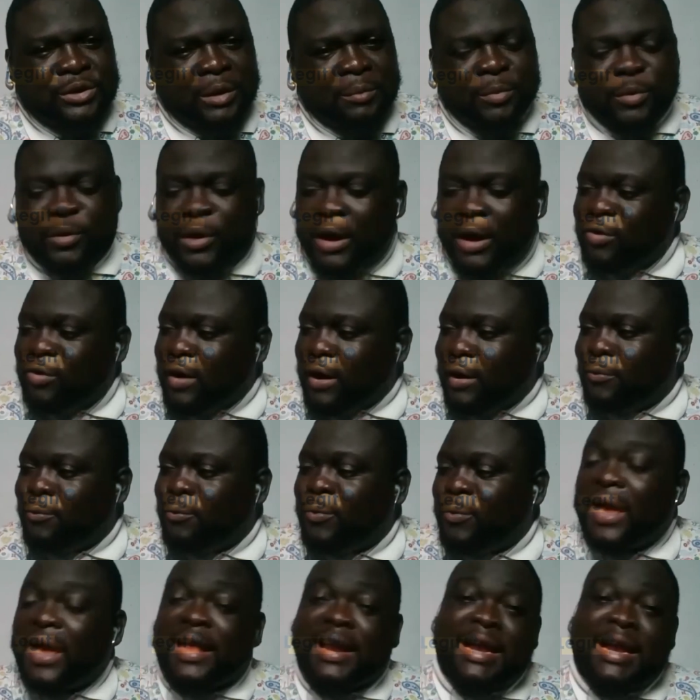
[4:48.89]
But are you
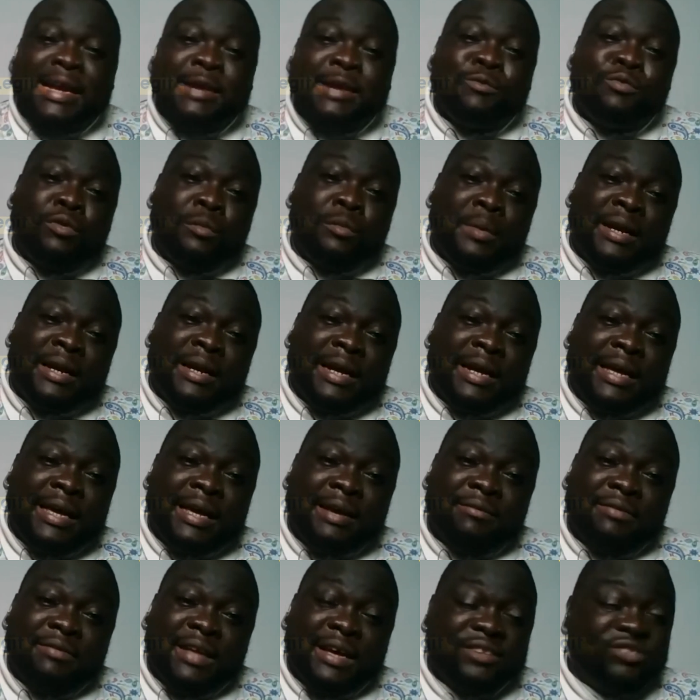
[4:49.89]
aware that the woman that
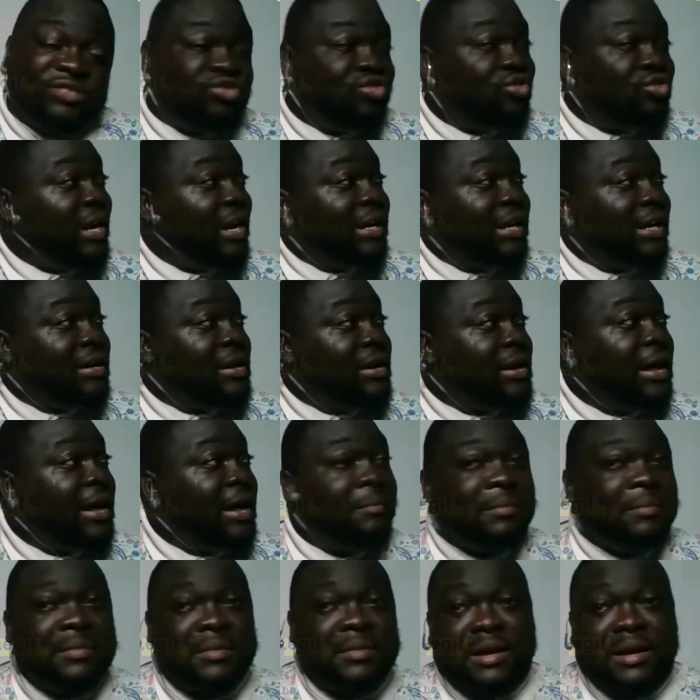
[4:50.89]
gives Nigeria the
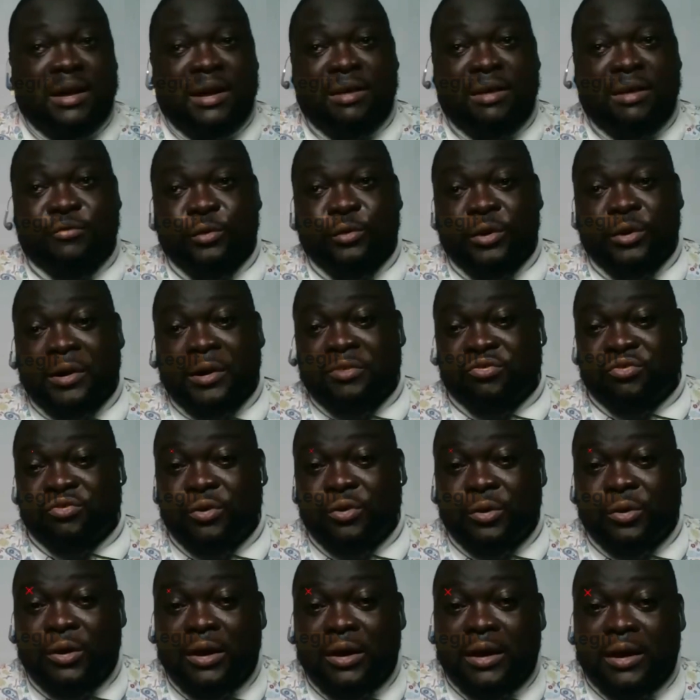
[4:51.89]
name, Flora
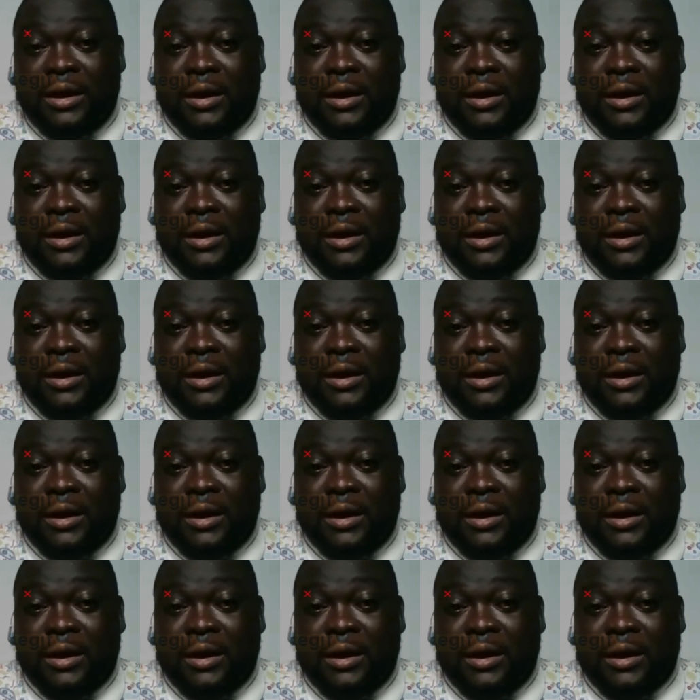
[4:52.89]
Shaw,